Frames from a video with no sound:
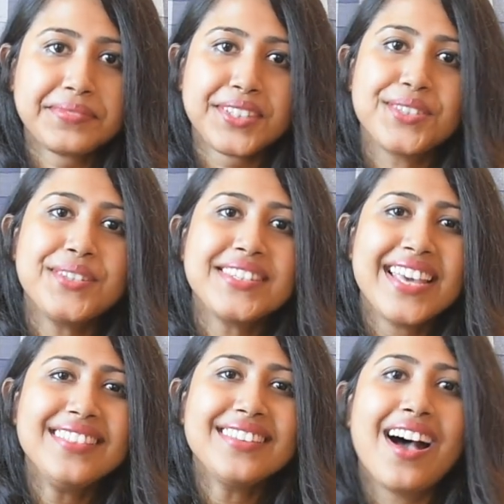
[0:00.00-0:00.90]
So
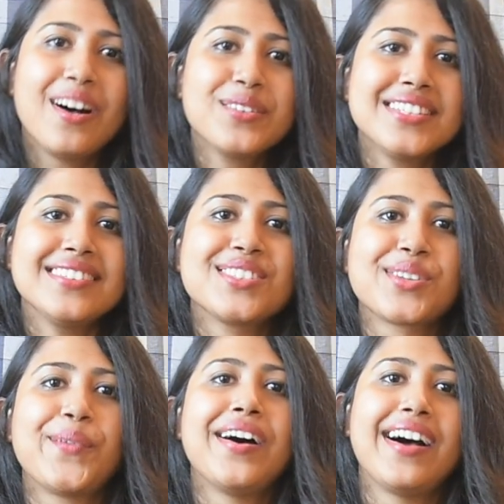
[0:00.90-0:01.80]
10,000
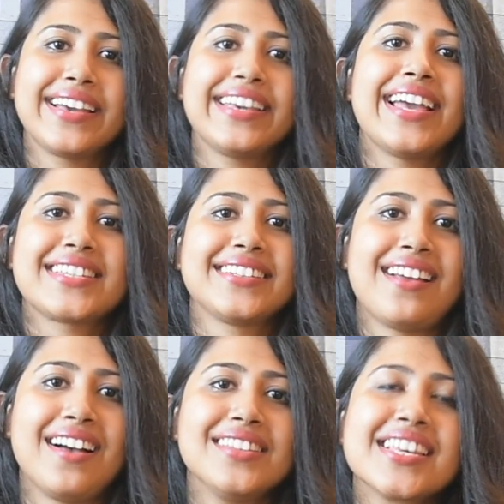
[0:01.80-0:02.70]
saw I at a
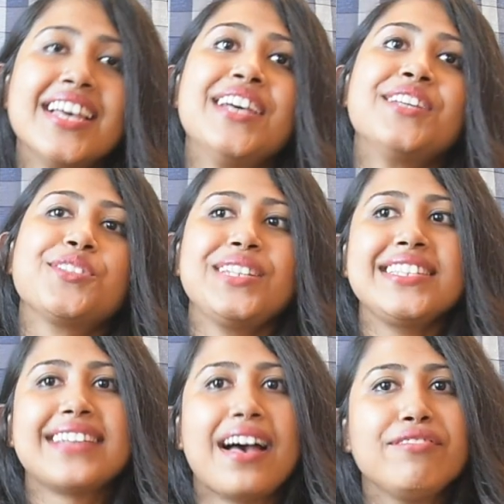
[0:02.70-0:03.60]
glance. So these
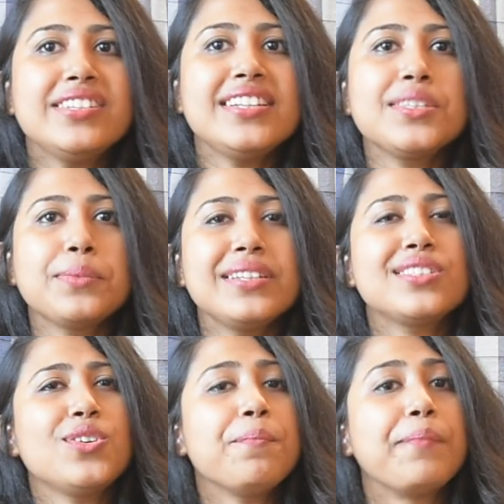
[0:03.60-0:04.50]
daffodils were
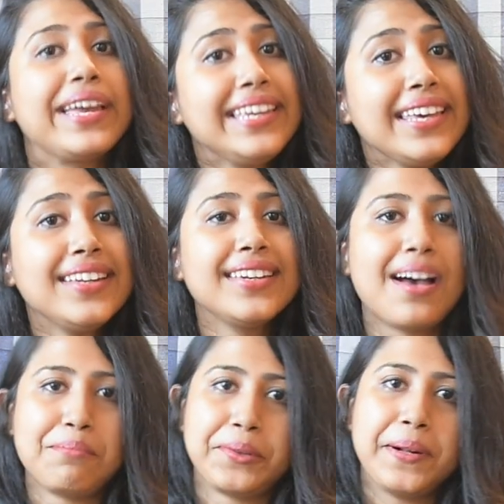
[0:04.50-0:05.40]
so many in
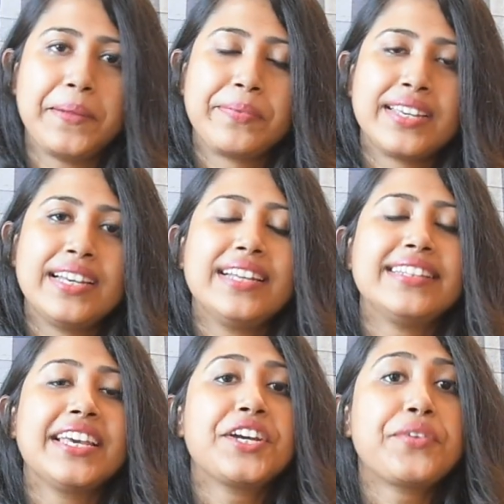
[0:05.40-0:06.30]
number.
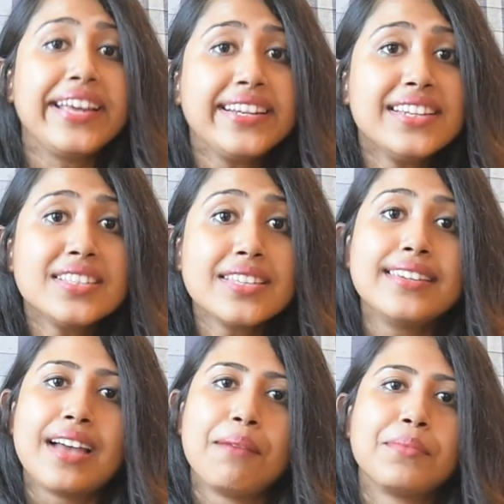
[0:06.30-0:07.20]
Their greatness in
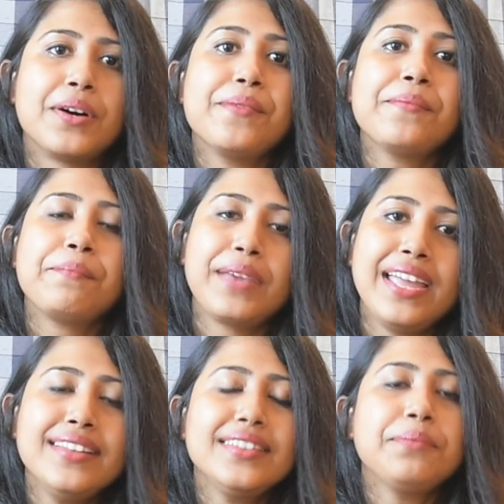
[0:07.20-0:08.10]
number
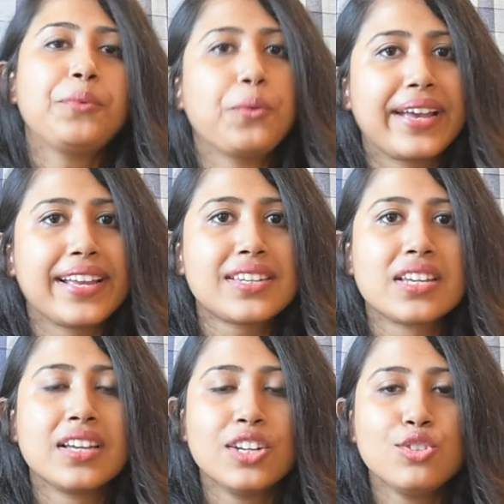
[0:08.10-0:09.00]
made the poet
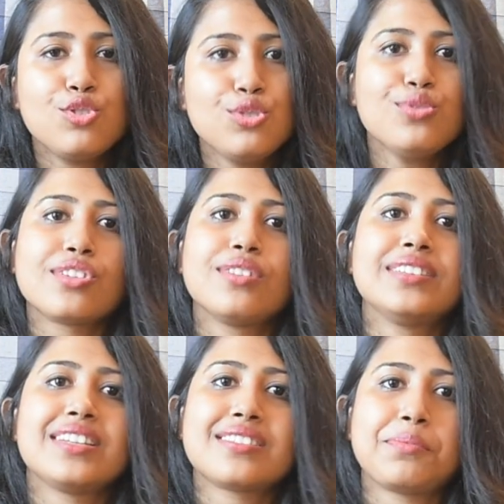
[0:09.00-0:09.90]
choose on
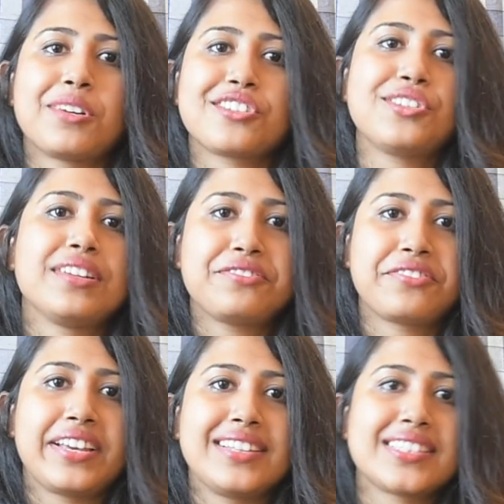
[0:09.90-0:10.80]
this particular
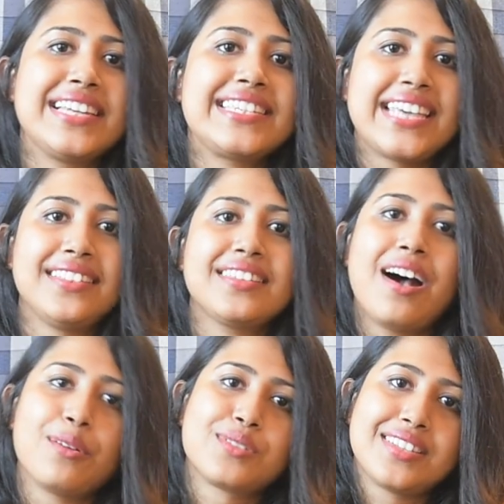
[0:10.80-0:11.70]
phrase,
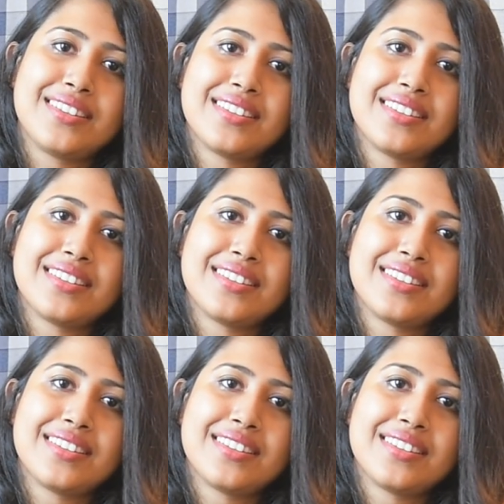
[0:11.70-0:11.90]
10,000.